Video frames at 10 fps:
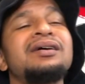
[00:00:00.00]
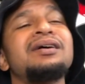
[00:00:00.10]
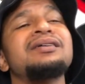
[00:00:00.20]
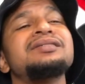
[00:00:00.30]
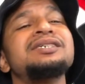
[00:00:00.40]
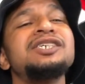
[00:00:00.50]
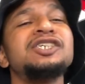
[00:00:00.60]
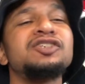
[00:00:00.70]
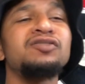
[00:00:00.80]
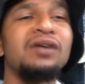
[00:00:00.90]
At least
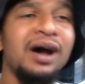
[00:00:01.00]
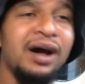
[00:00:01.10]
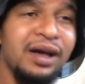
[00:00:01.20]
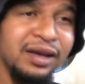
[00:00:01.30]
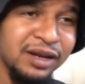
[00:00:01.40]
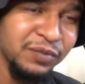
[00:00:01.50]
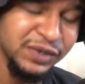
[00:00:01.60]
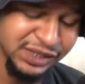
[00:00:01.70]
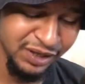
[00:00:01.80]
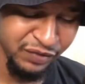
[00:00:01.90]
try. And then when
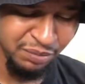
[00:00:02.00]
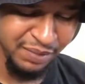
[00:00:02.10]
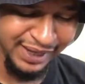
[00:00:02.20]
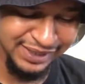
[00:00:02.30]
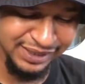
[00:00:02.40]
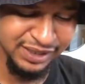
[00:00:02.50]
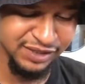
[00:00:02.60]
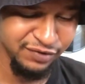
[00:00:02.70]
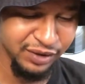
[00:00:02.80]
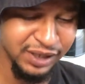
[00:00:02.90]
something makes sense
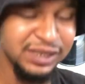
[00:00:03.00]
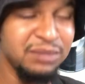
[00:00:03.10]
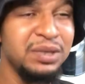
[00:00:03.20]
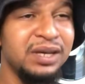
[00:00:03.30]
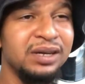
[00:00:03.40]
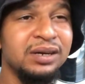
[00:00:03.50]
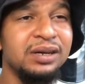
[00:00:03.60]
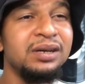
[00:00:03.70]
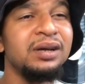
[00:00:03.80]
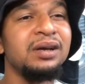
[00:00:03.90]
for it to be
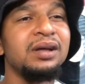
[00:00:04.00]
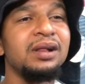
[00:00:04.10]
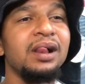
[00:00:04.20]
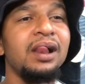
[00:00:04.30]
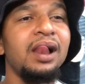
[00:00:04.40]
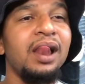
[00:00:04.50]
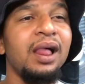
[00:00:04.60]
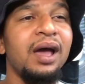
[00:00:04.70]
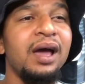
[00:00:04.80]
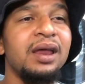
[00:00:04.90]
good,
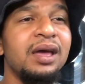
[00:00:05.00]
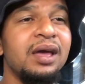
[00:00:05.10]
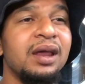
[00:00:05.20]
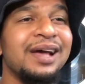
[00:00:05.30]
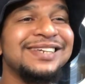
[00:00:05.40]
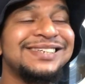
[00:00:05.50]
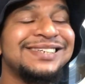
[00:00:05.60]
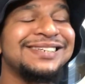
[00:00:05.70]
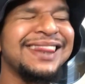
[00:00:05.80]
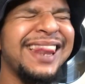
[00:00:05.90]
let it
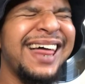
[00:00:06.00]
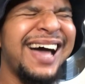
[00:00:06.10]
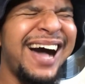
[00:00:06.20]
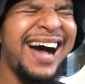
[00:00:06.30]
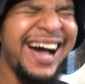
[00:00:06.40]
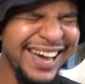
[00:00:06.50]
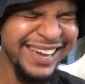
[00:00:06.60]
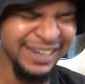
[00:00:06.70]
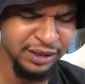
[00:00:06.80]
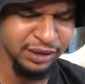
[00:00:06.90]

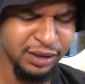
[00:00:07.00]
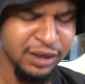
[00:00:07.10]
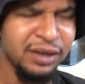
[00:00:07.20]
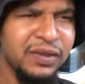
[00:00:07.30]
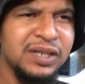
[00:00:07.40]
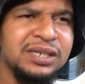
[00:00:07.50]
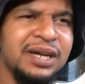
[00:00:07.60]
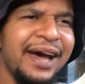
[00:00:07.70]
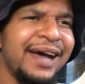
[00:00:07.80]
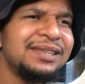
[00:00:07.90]
slide. They should have
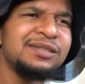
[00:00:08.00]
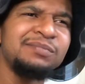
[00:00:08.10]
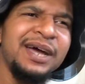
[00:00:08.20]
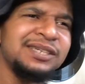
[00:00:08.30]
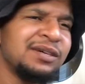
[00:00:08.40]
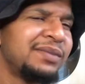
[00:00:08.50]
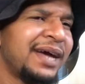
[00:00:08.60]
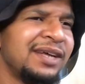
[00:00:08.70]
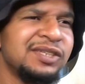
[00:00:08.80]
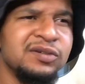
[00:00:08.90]
had this match come
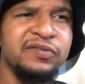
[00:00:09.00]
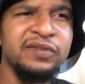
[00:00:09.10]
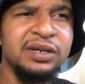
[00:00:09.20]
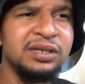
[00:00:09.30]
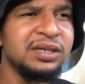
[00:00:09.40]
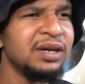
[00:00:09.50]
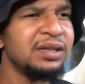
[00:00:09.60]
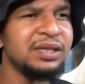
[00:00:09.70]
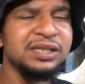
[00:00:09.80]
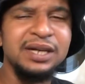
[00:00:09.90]
down to a finish.
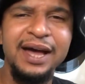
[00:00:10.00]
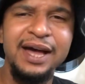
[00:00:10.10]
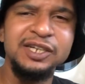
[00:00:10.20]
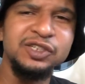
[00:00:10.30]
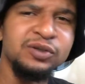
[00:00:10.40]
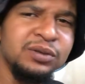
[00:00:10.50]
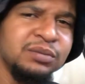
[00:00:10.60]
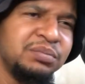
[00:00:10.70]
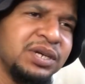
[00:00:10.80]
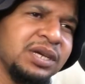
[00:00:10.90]
They should have had Drew and
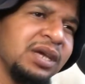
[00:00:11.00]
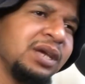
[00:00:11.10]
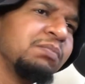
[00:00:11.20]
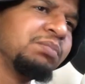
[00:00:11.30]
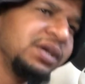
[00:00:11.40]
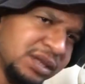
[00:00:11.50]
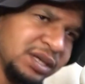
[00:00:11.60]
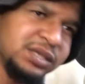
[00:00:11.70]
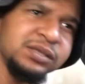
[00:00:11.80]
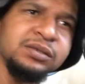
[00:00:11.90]
Big E beat
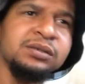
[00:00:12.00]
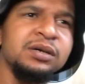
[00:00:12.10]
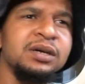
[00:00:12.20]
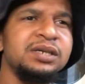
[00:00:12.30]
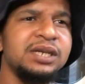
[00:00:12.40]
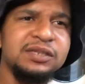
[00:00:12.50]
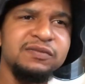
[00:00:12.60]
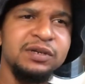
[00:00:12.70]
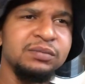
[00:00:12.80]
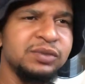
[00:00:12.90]
these two just for
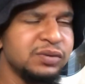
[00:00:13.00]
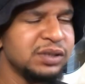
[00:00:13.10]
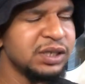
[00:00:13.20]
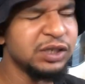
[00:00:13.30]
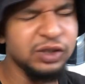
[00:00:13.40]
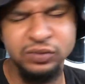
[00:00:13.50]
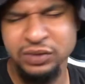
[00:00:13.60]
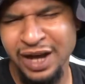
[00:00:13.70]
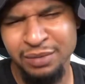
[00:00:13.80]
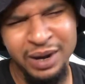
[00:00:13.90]
them two to get chewed
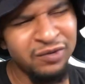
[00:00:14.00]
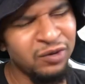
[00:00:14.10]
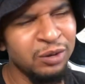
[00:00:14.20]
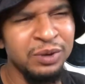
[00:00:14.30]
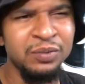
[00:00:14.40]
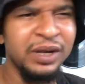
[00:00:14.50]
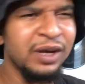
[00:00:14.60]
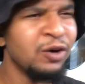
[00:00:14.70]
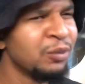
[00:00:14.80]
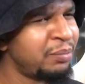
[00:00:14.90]
out by Roman when they
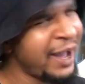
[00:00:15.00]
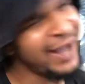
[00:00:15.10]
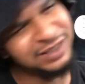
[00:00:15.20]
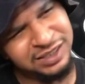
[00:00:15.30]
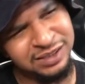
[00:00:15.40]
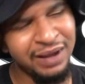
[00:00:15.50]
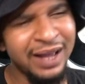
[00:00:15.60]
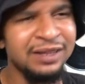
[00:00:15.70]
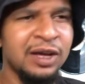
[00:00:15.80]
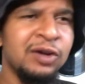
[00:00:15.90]
go back to
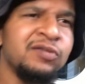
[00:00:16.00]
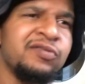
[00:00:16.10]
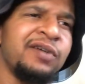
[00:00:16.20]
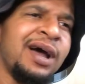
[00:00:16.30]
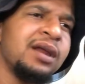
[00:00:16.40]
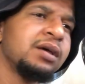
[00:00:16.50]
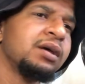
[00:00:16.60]
SmackDown on Friday.